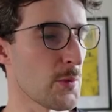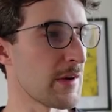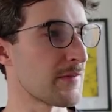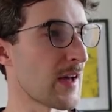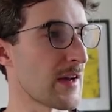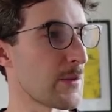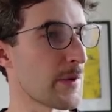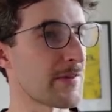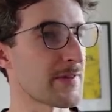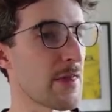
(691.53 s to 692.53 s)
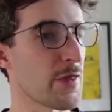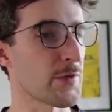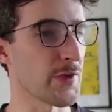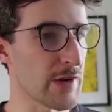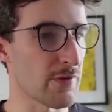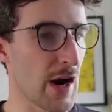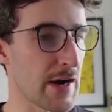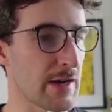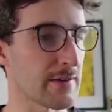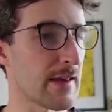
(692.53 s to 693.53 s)
we've done it. We've sent 3
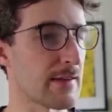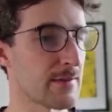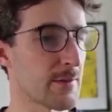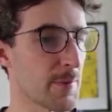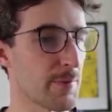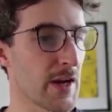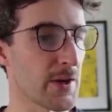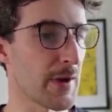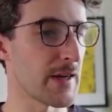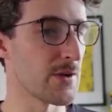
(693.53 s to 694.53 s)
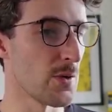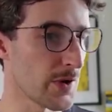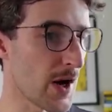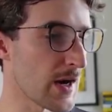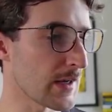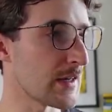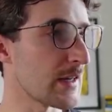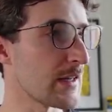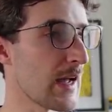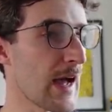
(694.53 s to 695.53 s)
riders into the breakaway. Nordhagen,
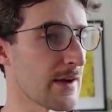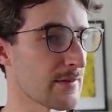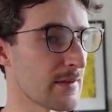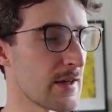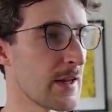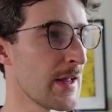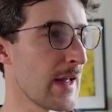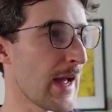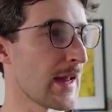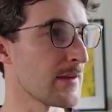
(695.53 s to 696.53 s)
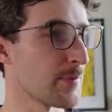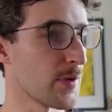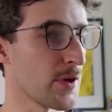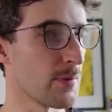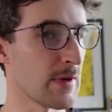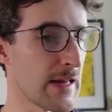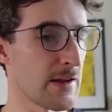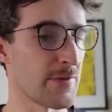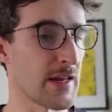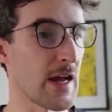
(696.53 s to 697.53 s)
Johannesson and Bloom
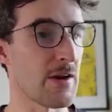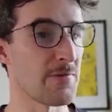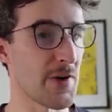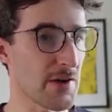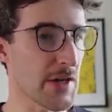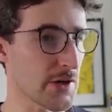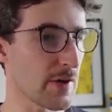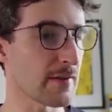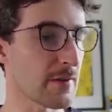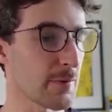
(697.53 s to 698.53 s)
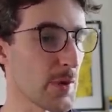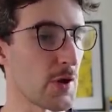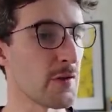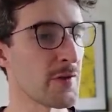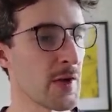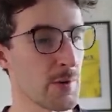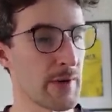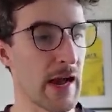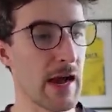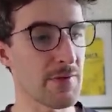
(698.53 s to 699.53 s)
Levy. A very aggressive move. We
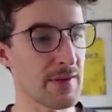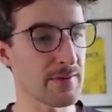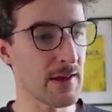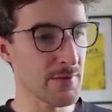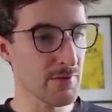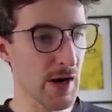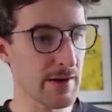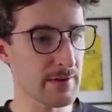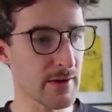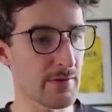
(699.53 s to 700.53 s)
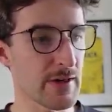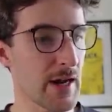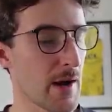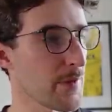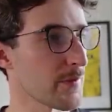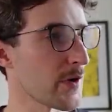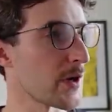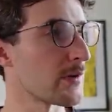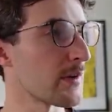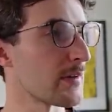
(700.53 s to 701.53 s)
have 7 riders currently up the
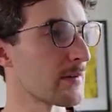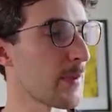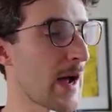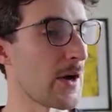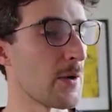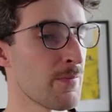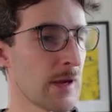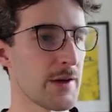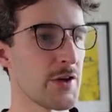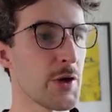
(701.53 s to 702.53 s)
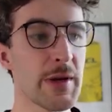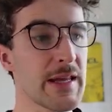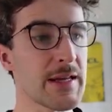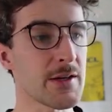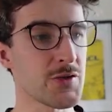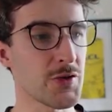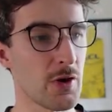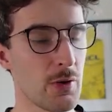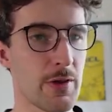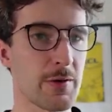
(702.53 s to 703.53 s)
road as well. And UAE
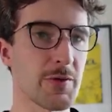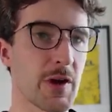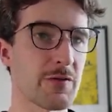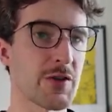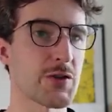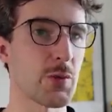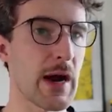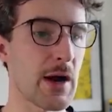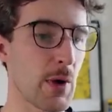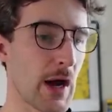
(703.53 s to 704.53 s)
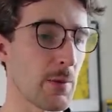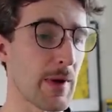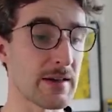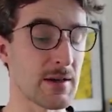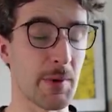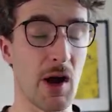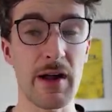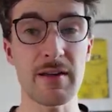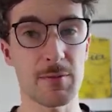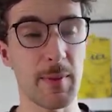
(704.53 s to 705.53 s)
control on the front for Joao Almeida. But
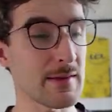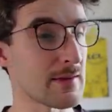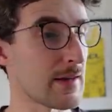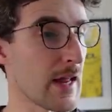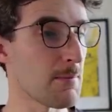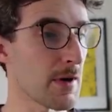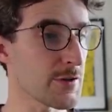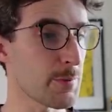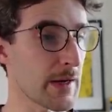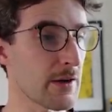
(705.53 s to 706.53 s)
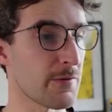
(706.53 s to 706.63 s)
I expected a much bigger